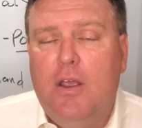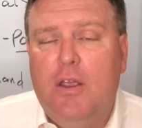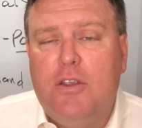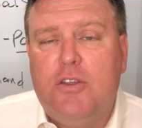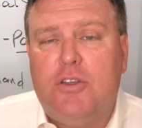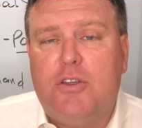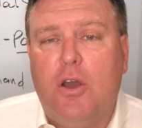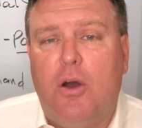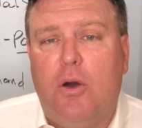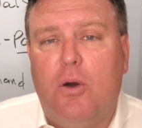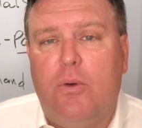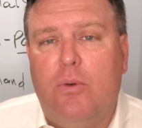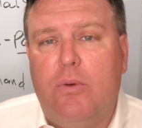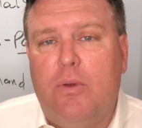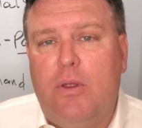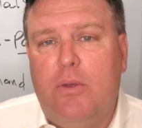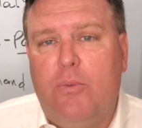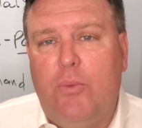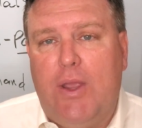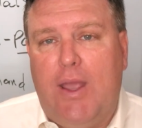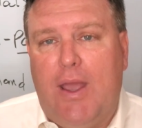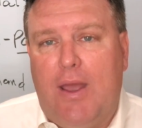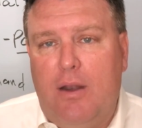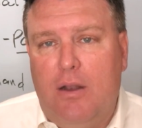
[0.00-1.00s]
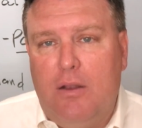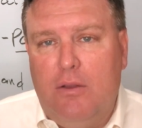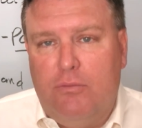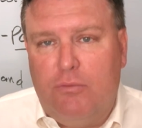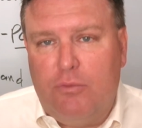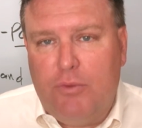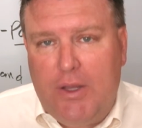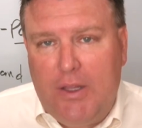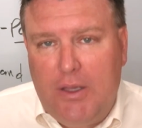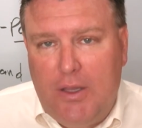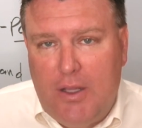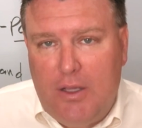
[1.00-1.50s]
So we had
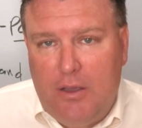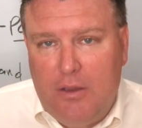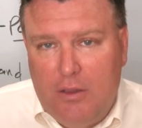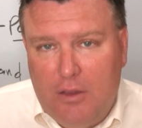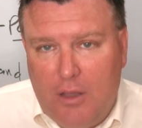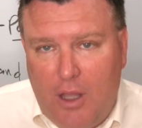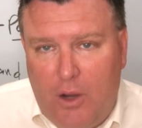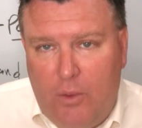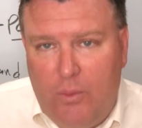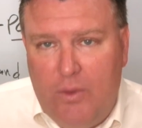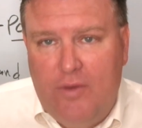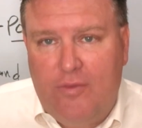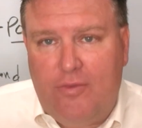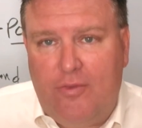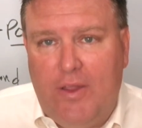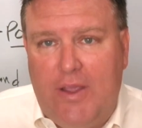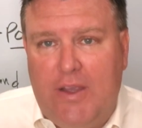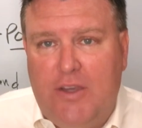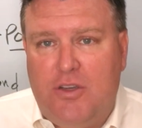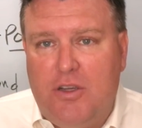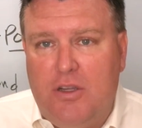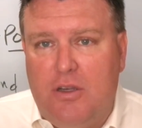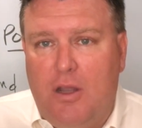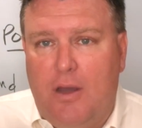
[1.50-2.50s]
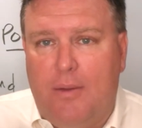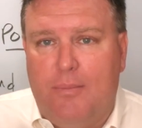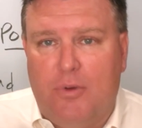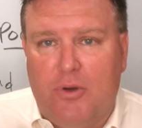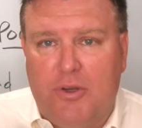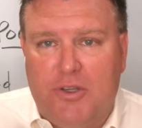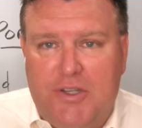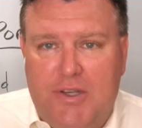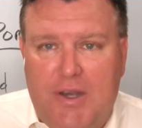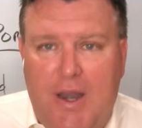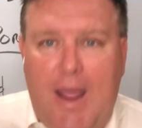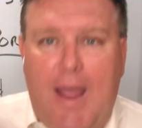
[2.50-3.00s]
really low inflation
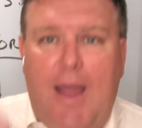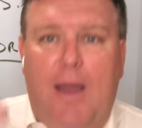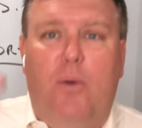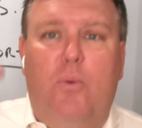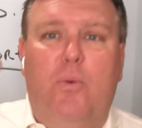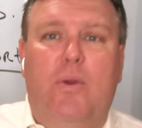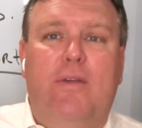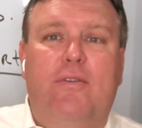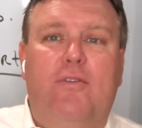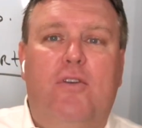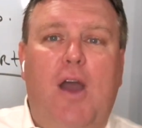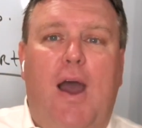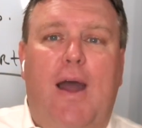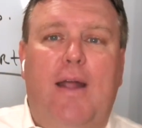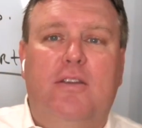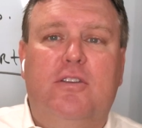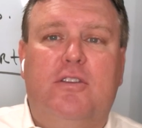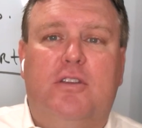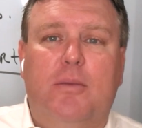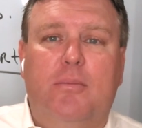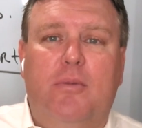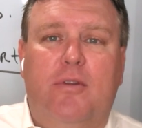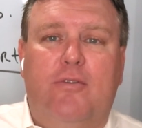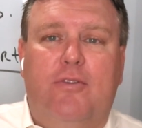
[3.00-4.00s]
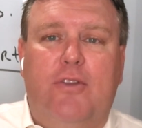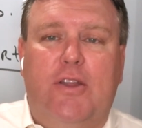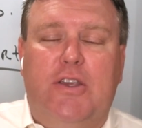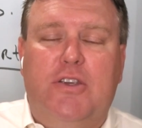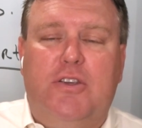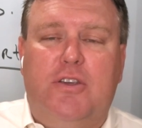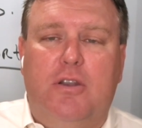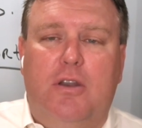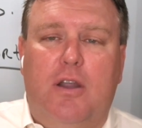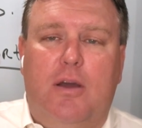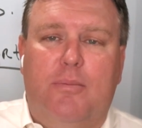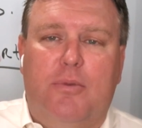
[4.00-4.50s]
numbers. Now we've gotten some
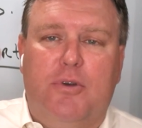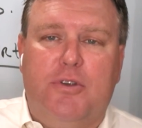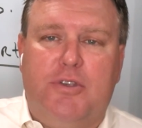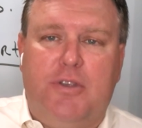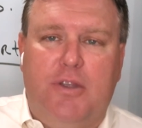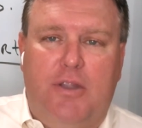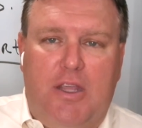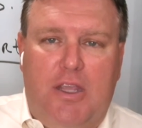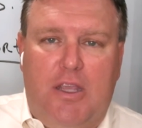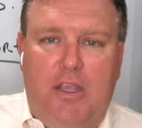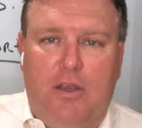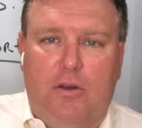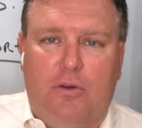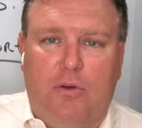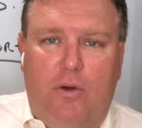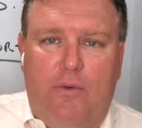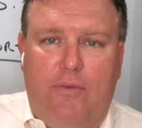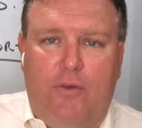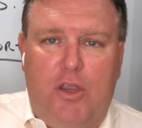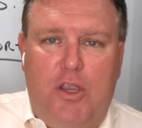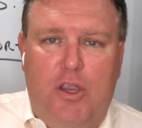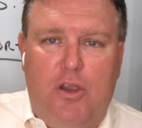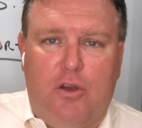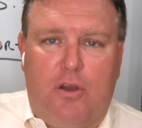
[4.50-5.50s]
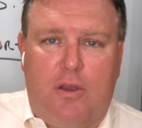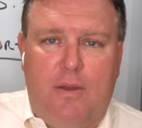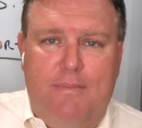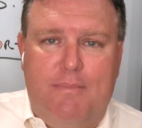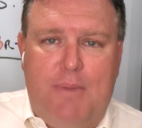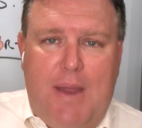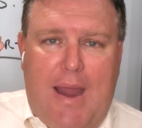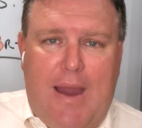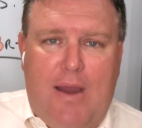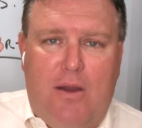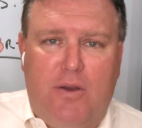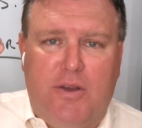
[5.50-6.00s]
inflation numbers, so the year-over-year
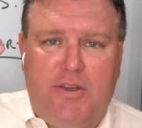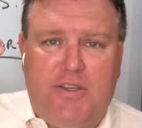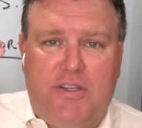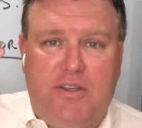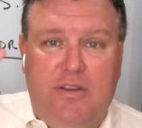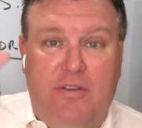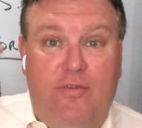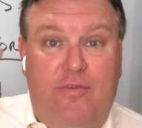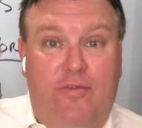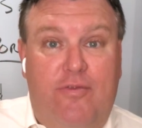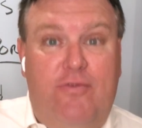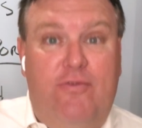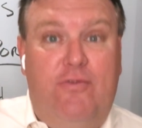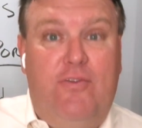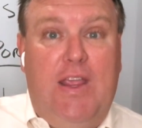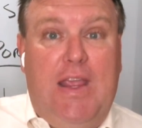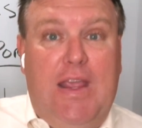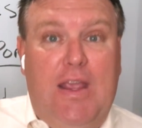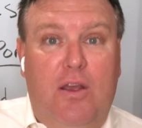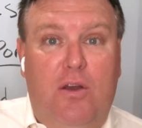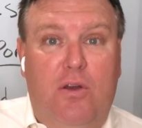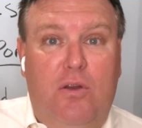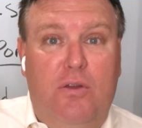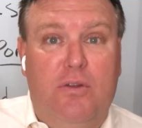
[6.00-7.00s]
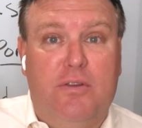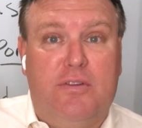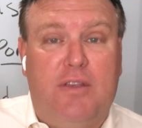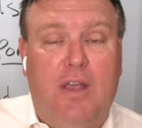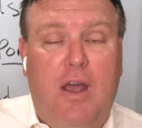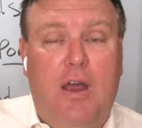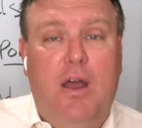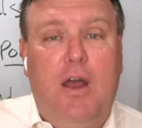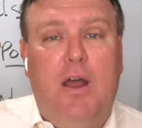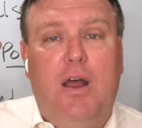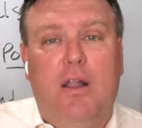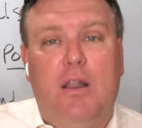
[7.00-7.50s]
comparison feels
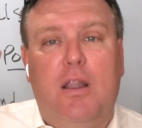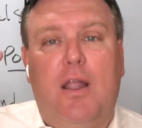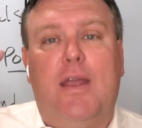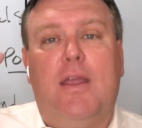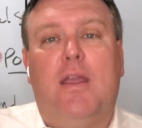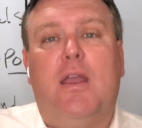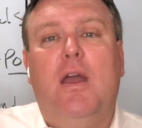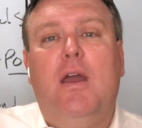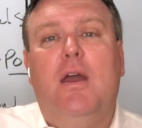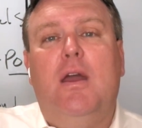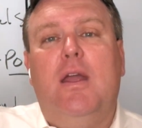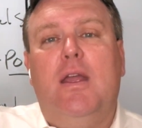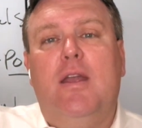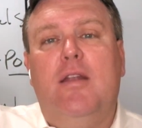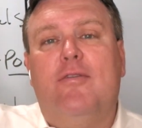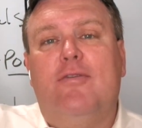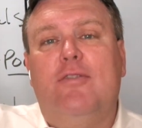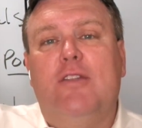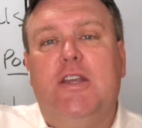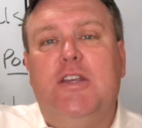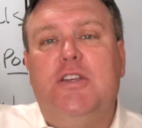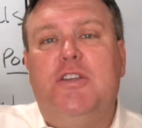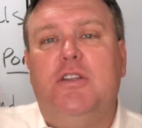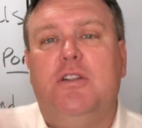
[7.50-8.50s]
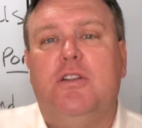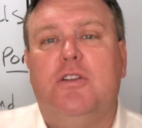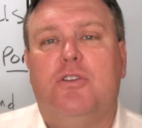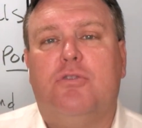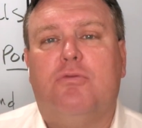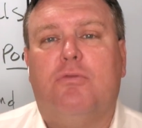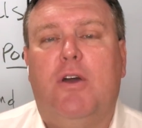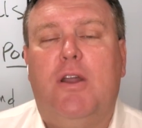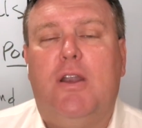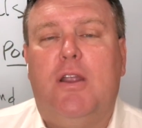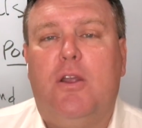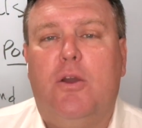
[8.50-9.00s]
like inflation is
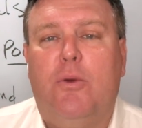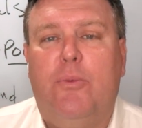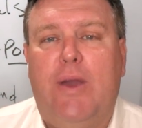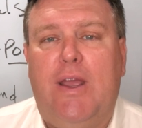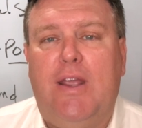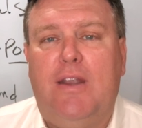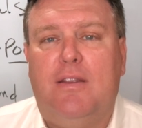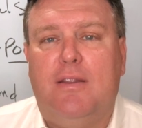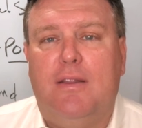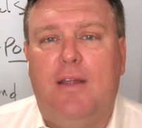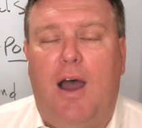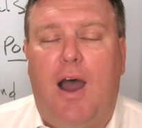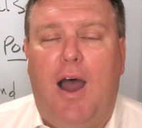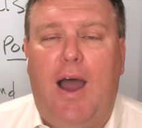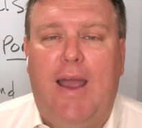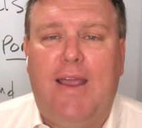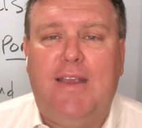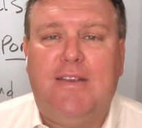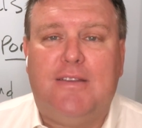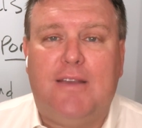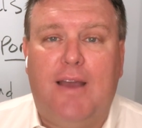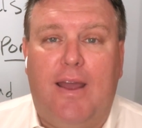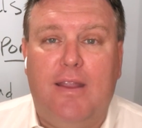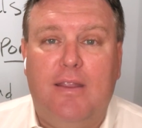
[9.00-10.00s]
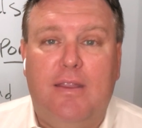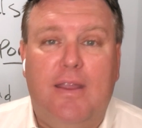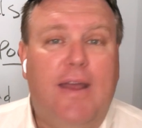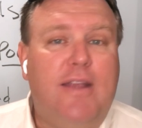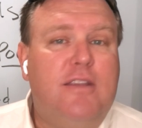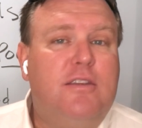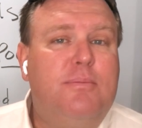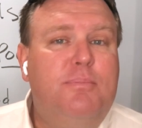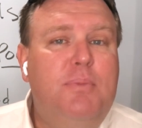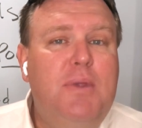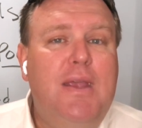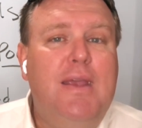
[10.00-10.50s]
running away to the high side.
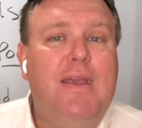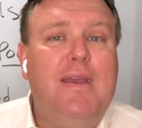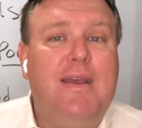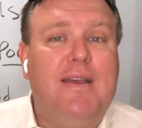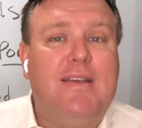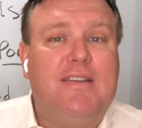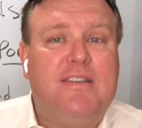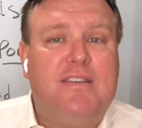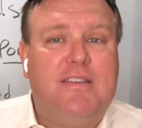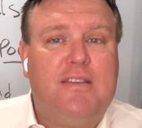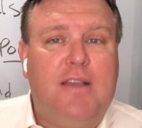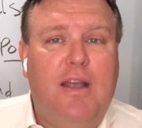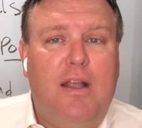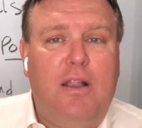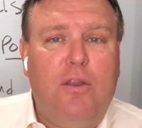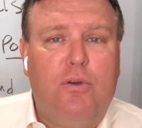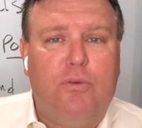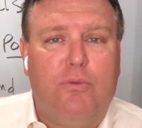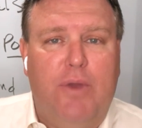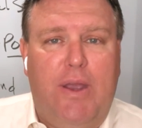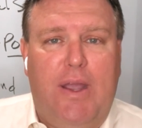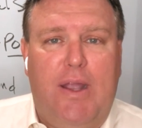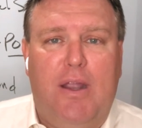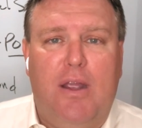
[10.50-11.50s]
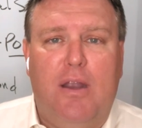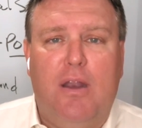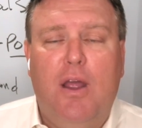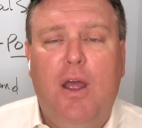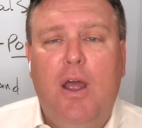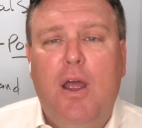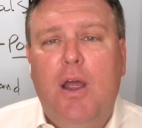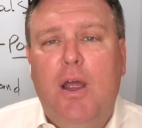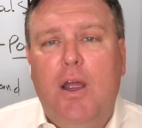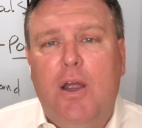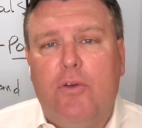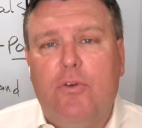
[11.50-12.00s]
That's being accelerated
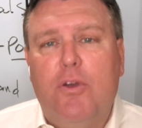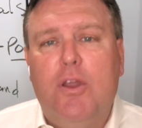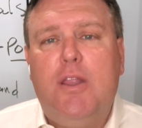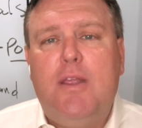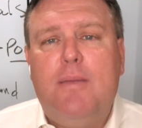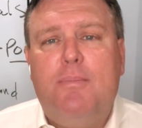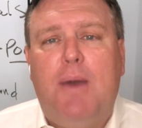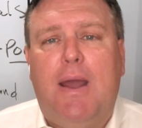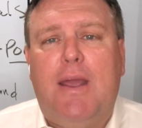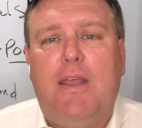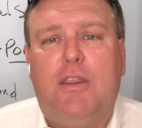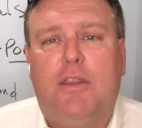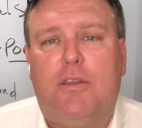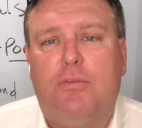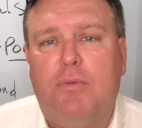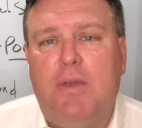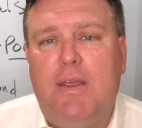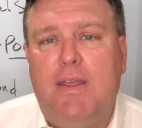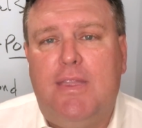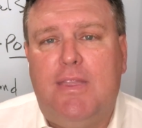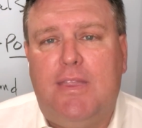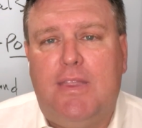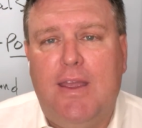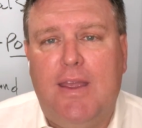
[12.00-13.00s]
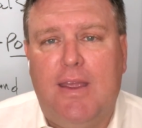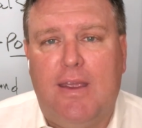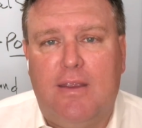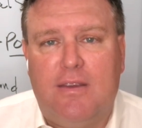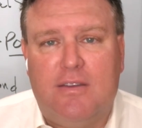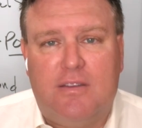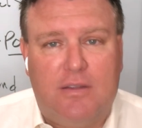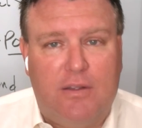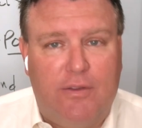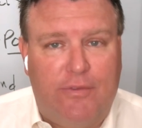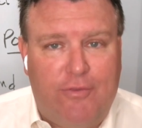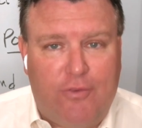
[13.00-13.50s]
really by three
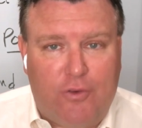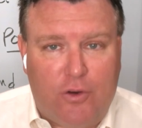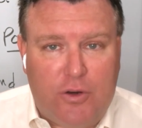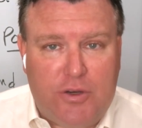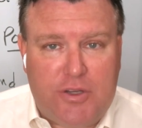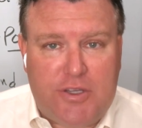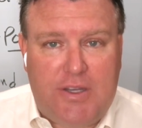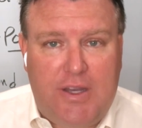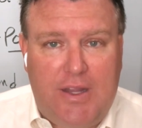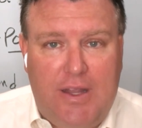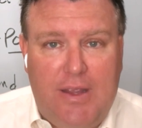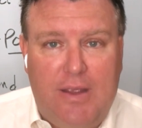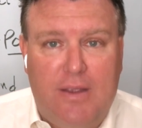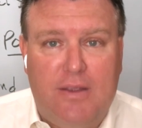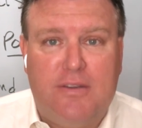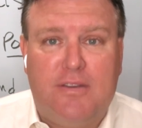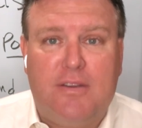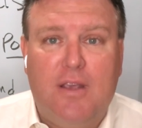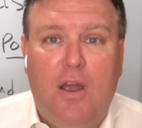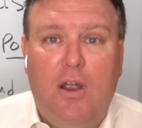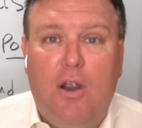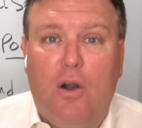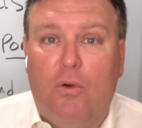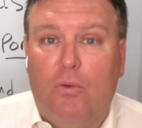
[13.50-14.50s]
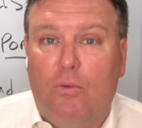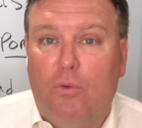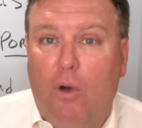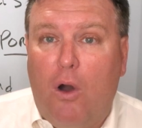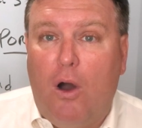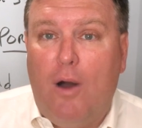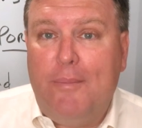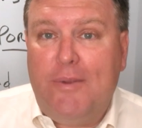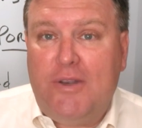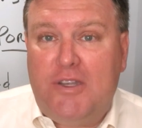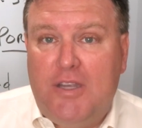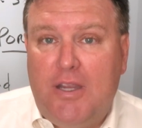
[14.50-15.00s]
things. The first is
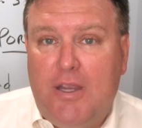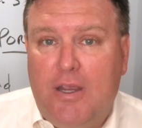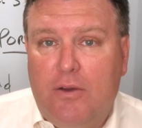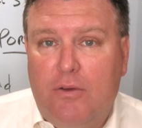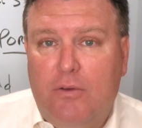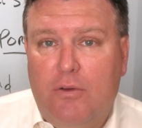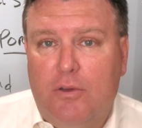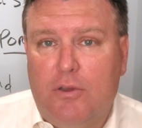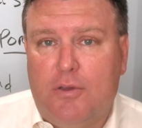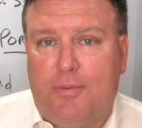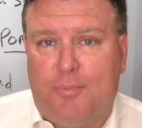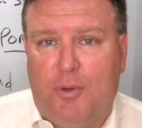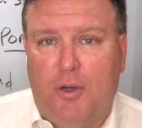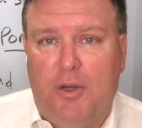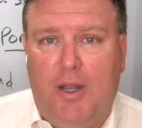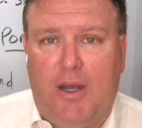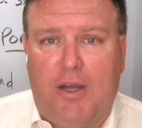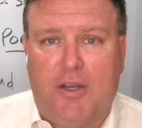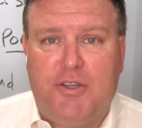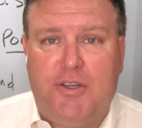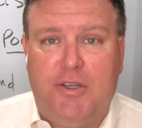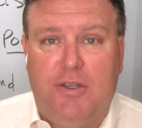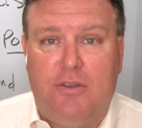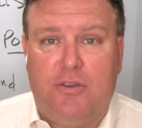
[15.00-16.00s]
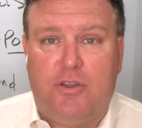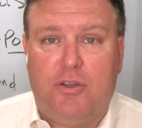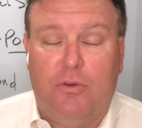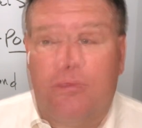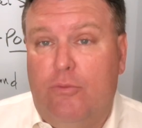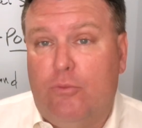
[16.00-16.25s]
raw materials production.